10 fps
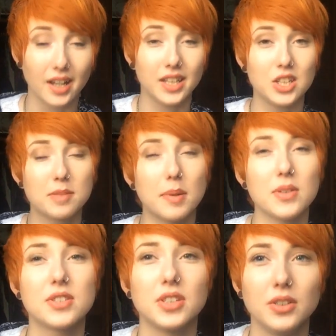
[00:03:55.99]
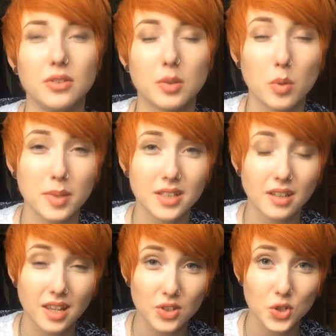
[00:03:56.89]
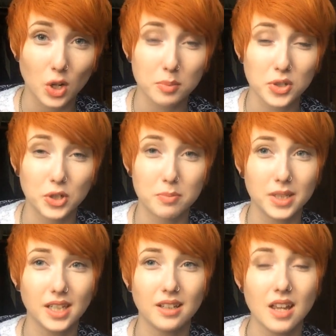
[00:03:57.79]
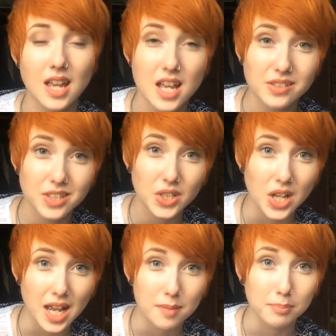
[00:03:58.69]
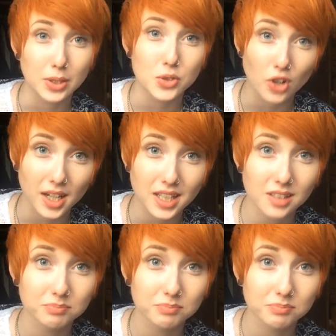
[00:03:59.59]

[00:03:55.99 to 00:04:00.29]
and you're supposed to, the woman in the shop told me to blow dry it,